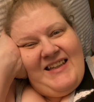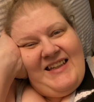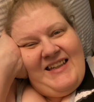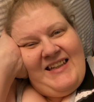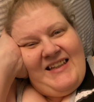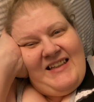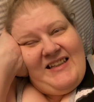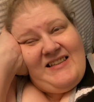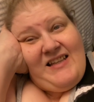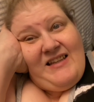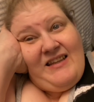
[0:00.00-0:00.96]
It
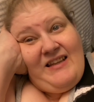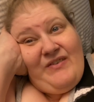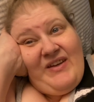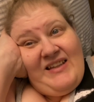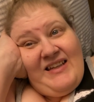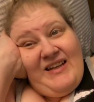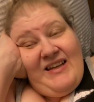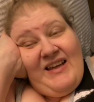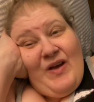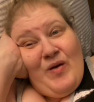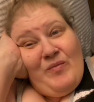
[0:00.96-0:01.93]
is, other than the fact that I
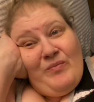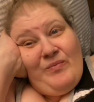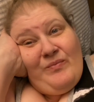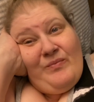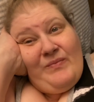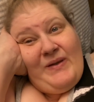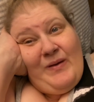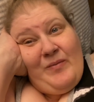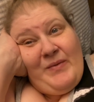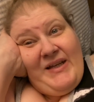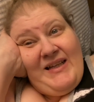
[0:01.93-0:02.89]

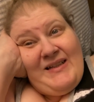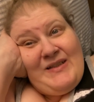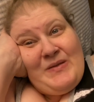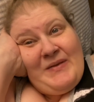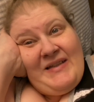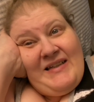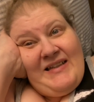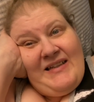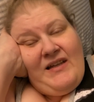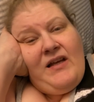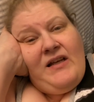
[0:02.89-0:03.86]
killed my husband.
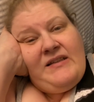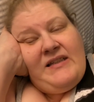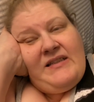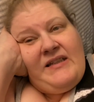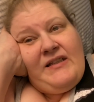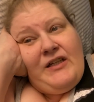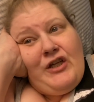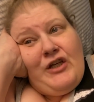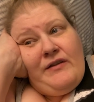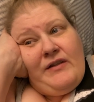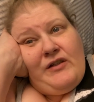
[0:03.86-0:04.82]
Listen,
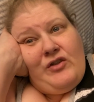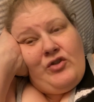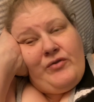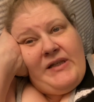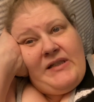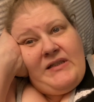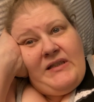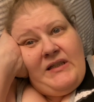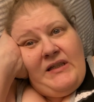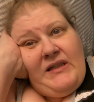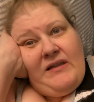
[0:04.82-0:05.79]
the
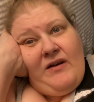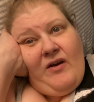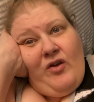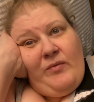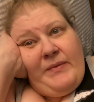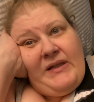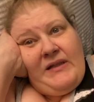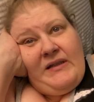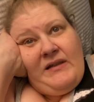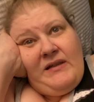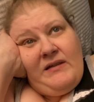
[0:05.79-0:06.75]
Tracey
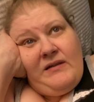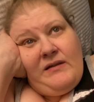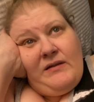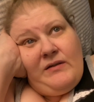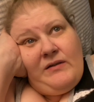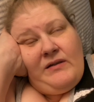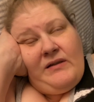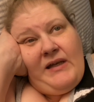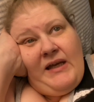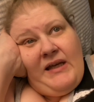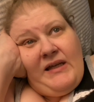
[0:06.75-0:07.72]
Ullman
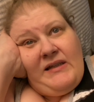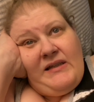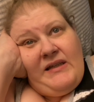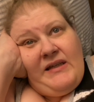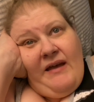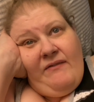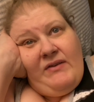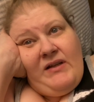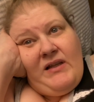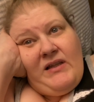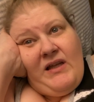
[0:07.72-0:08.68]
and
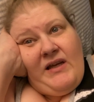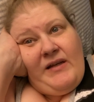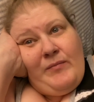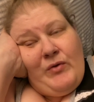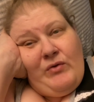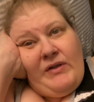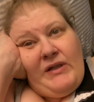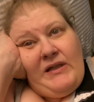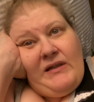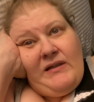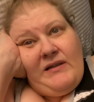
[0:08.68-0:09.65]
Kevin Kline movie